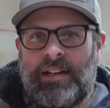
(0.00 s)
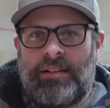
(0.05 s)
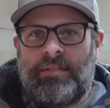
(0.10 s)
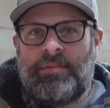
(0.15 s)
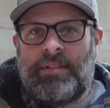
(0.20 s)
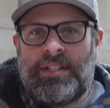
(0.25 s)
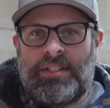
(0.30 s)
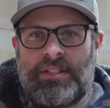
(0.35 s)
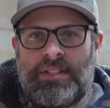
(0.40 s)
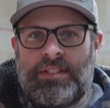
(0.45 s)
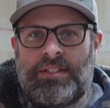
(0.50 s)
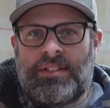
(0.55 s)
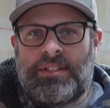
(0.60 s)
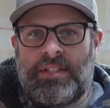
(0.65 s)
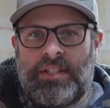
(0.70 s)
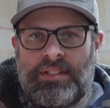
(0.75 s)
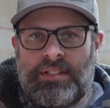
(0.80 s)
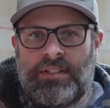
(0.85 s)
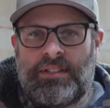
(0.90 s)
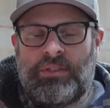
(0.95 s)

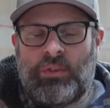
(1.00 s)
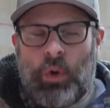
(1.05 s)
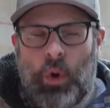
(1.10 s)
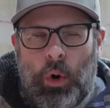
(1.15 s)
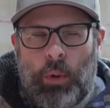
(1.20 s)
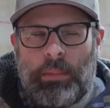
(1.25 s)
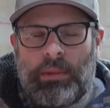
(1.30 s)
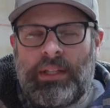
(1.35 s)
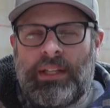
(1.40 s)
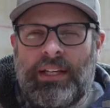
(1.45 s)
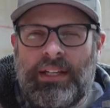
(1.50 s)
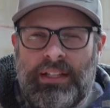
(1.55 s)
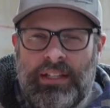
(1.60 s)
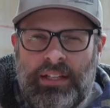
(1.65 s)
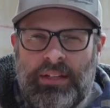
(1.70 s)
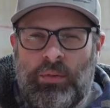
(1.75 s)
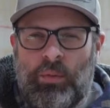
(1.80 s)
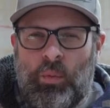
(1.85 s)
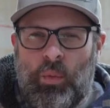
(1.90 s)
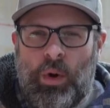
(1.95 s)
This
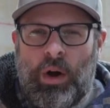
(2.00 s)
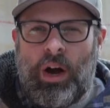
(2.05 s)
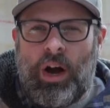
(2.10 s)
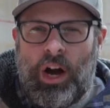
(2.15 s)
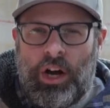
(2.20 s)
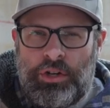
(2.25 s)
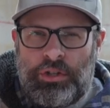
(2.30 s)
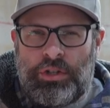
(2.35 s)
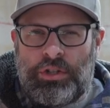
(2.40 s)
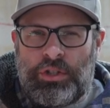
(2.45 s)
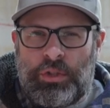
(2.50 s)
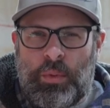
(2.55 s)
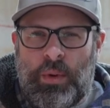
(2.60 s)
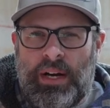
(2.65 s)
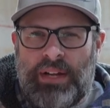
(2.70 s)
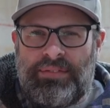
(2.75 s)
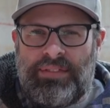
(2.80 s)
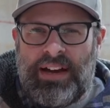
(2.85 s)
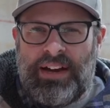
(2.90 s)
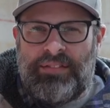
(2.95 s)
normally
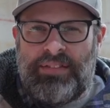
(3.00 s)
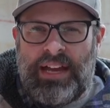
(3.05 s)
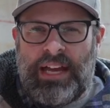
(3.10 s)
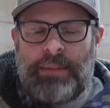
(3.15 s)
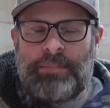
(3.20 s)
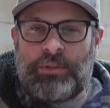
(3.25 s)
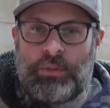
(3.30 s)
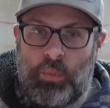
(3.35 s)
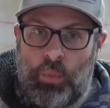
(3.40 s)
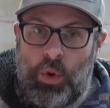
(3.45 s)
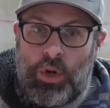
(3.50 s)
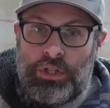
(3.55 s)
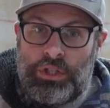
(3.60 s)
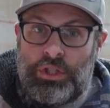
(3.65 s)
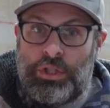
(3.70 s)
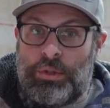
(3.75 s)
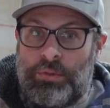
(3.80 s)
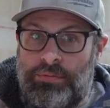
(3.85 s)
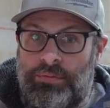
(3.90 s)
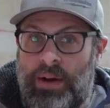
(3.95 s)
125 amps,
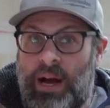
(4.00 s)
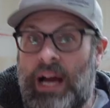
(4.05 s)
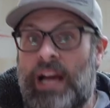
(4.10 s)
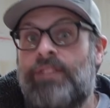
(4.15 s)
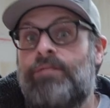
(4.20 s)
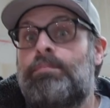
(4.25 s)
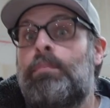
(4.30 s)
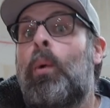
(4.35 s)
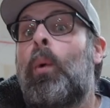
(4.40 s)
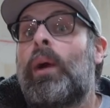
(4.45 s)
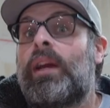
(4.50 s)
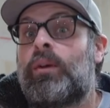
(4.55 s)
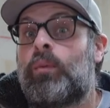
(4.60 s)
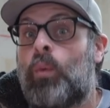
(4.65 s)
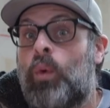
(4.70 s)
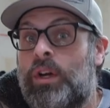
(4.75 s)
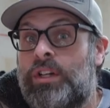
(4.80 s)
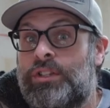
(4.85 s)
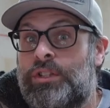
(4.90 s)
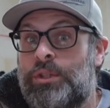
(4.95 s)
125.
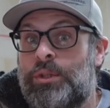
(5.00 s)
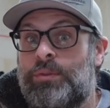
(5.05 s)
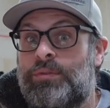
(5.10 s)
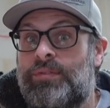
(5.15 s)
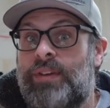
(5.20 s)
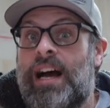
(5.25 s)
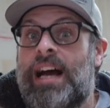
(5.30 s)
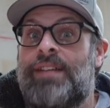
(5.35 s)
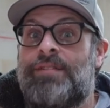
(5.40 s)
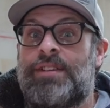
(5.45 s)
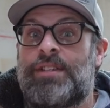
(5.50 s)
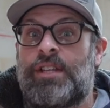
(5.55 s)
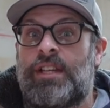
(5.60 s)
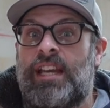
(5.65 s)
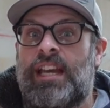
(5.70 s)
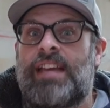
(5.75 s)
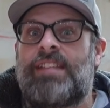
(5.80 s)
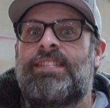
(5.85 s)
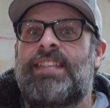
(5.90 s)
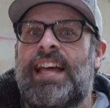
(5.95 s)
0.125 is an
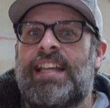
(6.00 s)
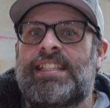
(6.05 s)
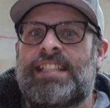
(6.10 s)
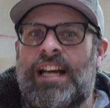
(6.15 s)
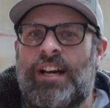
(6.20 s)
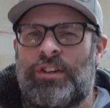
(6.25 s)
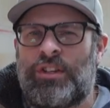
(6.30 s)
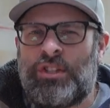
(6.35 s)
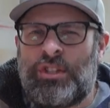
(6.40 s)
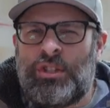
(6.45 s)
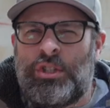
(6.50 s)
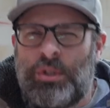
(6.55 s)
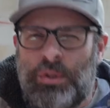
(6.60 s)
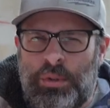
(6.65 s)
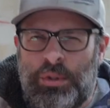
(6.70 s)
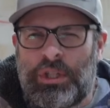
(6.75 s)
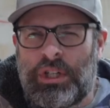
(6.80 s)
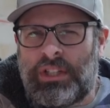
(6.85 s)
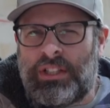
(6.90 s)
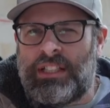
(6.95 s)
eighth. That's how
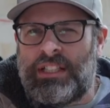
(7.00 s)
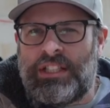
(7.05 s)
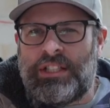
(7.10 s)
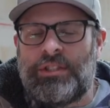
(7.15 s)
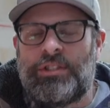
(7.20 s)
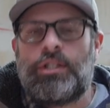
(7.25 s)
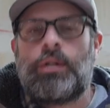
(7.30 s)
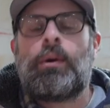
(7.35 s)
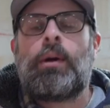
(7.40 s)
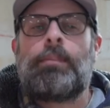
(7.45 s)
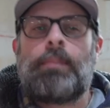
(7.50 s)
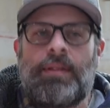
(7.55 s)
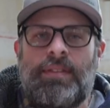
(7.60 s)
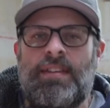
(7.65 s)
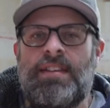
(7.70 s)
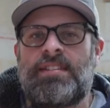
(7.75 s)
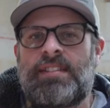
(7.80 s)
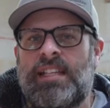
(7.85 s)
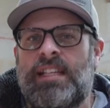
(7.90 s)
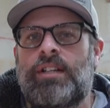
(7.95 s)
usually you do it. But
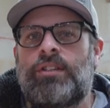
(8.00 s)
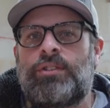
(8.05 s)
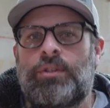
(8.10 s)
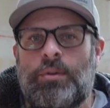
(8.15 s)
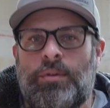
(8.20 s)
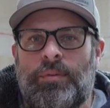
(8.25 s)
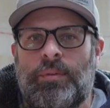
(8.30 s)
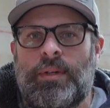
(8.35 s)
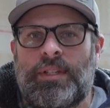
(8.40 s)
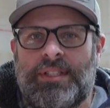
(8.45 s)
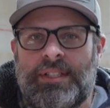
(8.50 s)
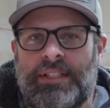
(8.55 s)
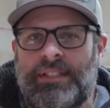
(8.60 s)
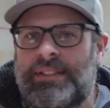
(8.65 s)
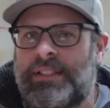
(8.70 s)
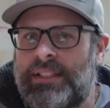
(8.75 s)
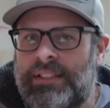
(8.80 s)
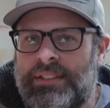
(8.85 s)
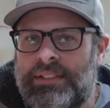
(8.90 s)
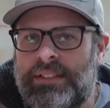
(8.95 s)
this thing will do
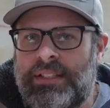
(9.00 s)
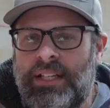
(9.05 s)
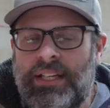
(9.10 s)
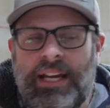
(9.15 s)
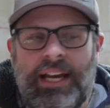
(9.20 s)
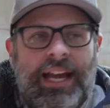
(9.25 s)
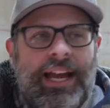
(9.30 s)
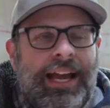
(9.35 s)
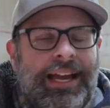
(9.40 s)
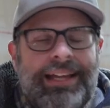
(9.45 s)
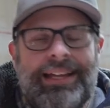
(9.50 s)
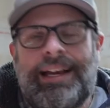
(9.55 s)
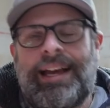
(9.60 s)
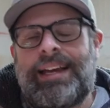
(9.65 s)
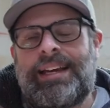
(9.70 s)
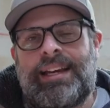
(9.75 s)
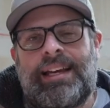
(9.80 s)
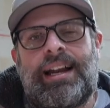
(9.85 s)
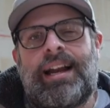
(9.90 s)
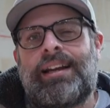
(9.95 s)
3/16. And
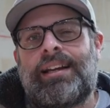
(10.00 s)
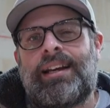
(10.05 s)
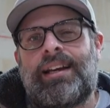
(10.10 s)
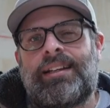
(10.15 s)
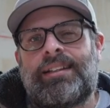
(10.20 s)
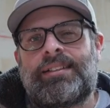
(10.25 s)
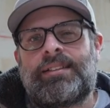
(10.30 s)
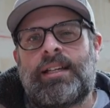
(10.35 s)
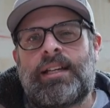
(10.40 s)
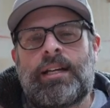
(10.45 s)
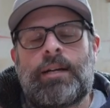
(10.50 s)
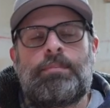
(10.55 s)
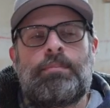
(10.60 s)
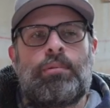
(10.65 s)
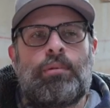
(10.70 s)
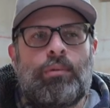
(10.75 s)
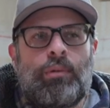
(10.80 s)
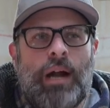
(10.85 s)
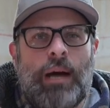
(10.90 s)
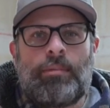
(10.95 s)
I can honestly, you could
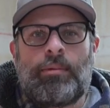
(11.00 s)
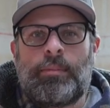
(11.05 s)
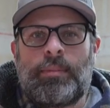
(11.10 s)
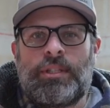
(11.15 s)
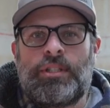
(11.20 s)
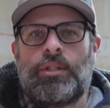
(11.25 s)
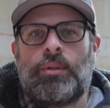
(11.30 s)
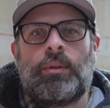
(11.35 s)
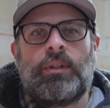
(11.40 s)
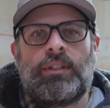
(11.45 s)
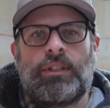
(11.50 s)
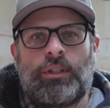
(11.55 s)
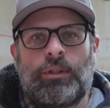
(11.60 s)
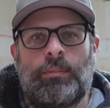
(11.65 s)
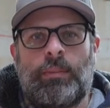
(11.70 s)
probably do a little